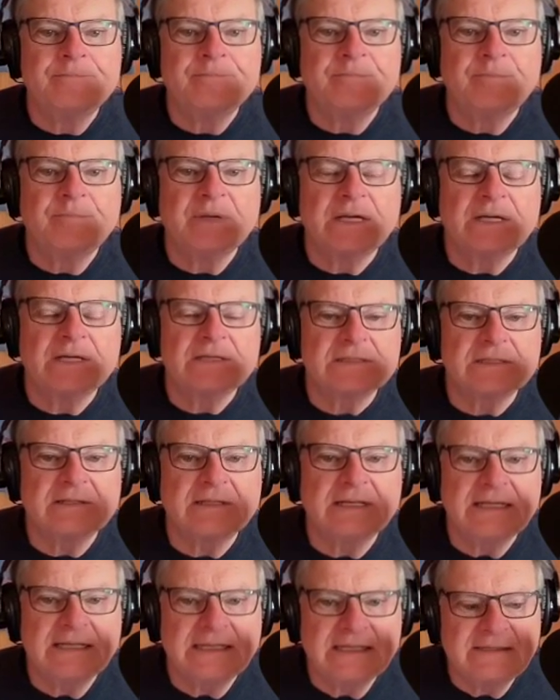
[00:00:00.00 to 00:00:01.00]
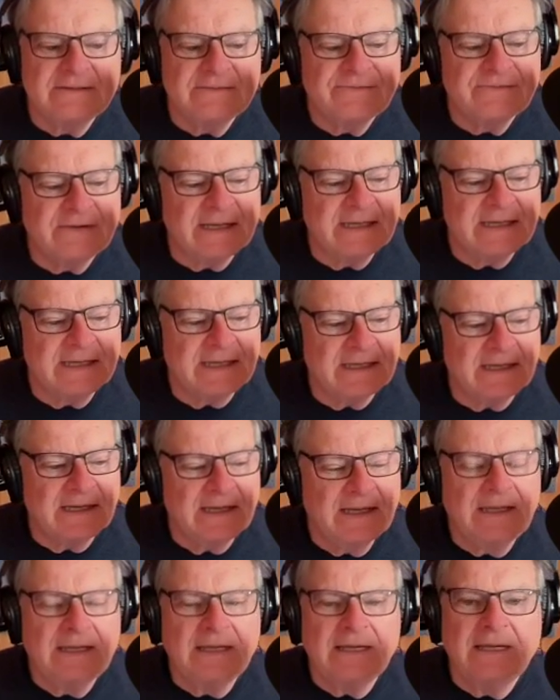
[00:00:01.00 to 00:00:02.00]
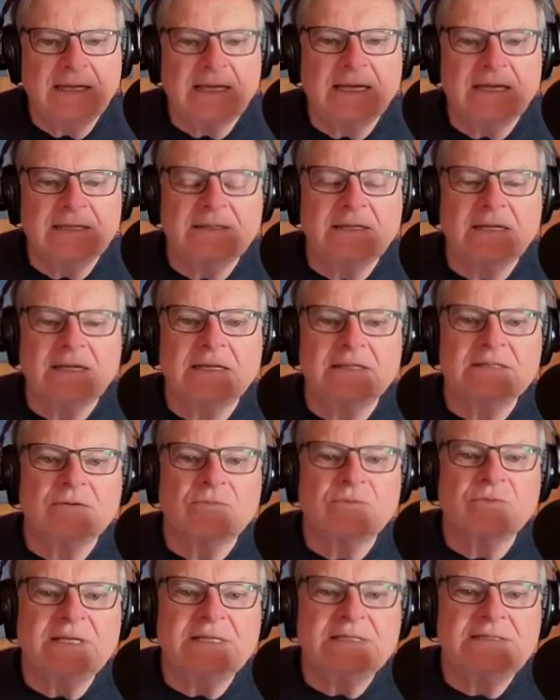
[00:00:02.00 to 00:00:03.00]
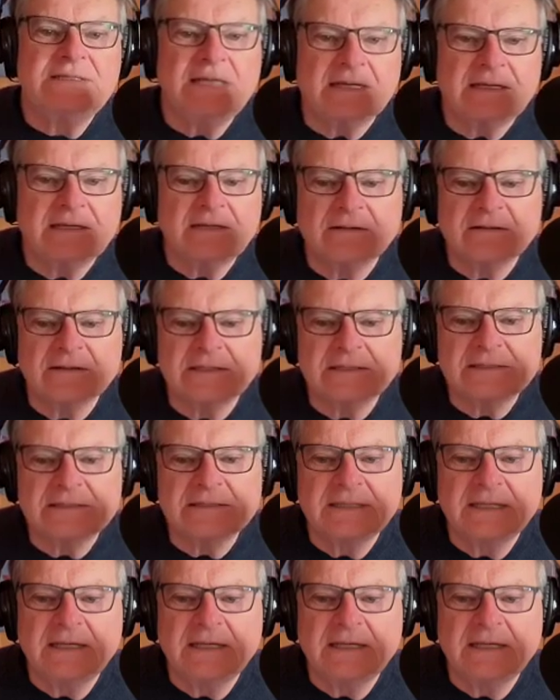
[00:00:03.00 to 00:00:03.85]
because of the infighting and the ridiculous